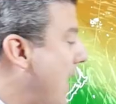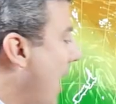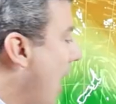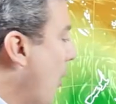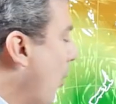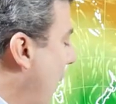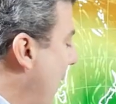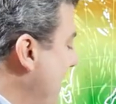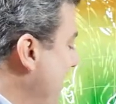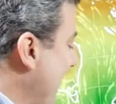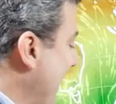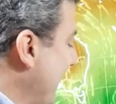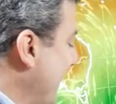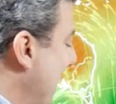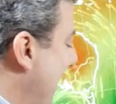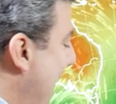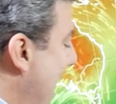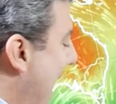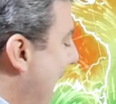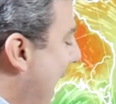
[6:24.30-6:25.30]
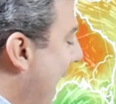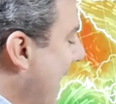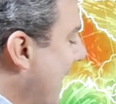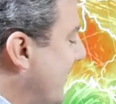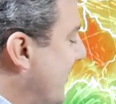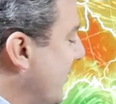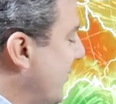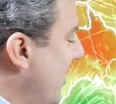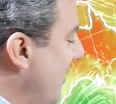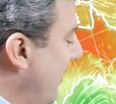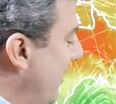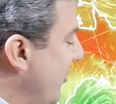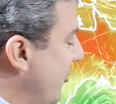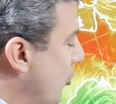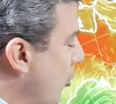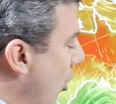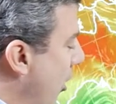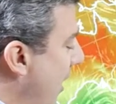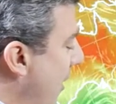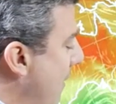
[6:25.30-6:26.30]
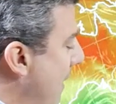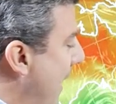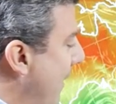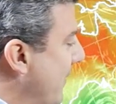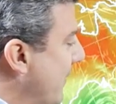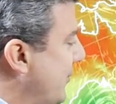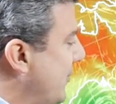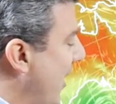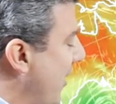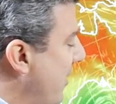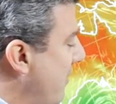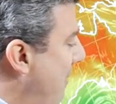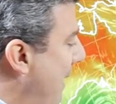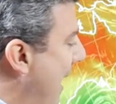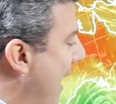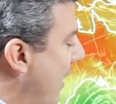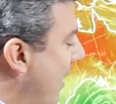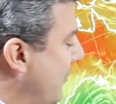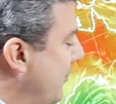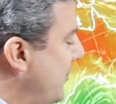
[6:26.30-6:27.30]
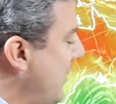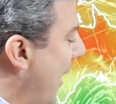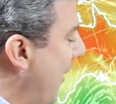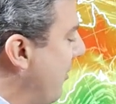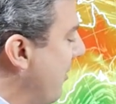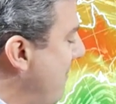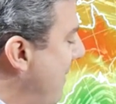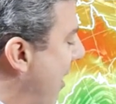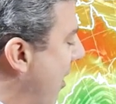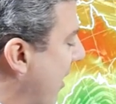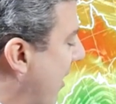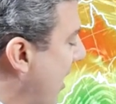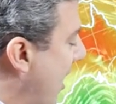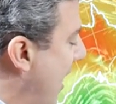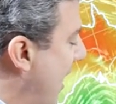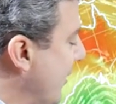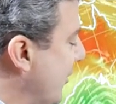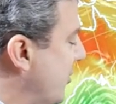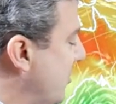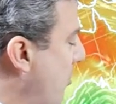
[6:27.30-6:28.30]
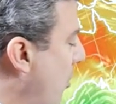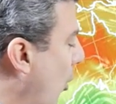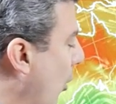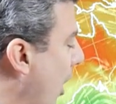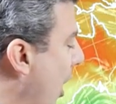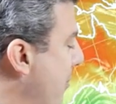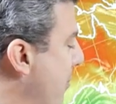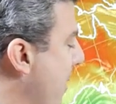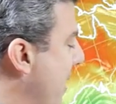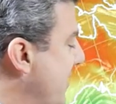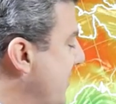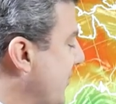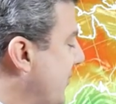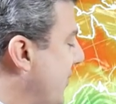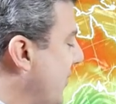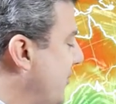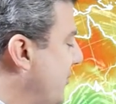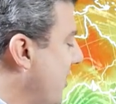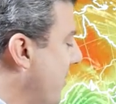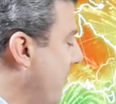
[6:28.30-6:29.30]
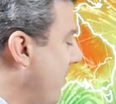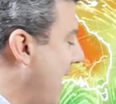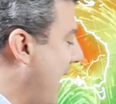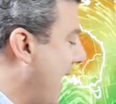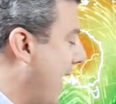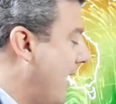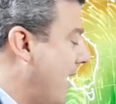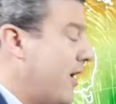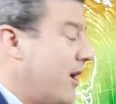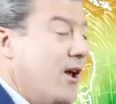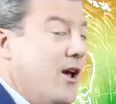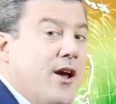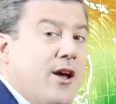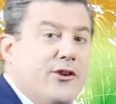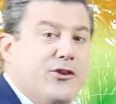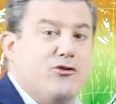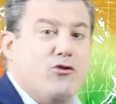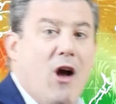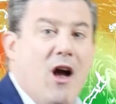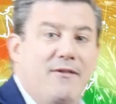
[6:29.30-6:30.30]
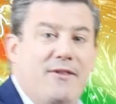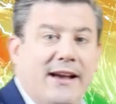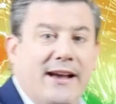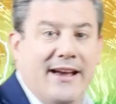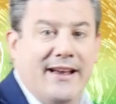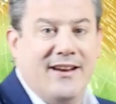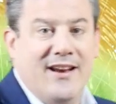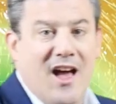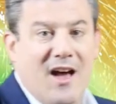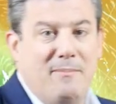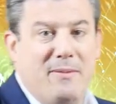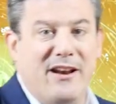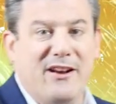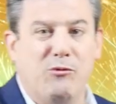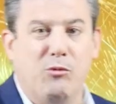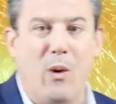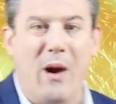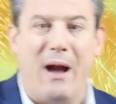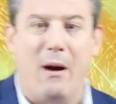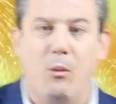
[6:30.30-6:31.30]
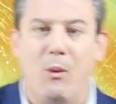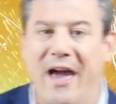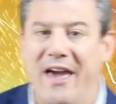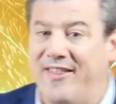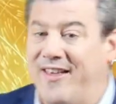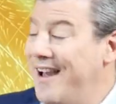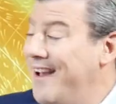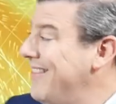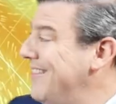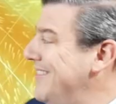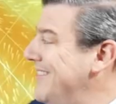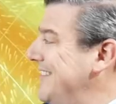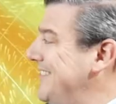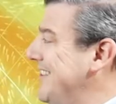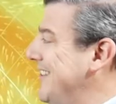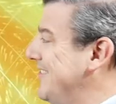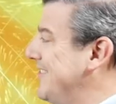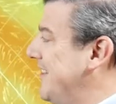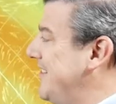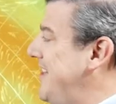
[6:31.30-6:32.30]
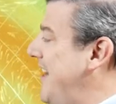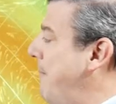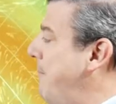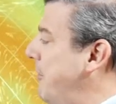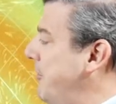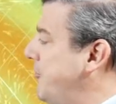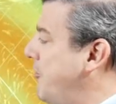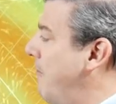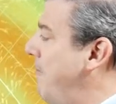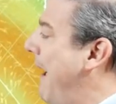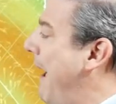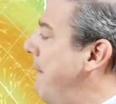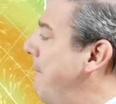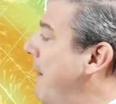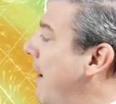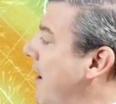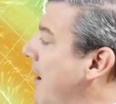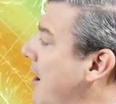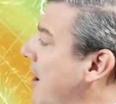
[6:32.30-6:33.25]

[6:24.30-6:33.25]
a wee bit. And it's a similar story around the southern part of South America, a small low pressure system there driving in a bit of wet weather. This is the temperature map.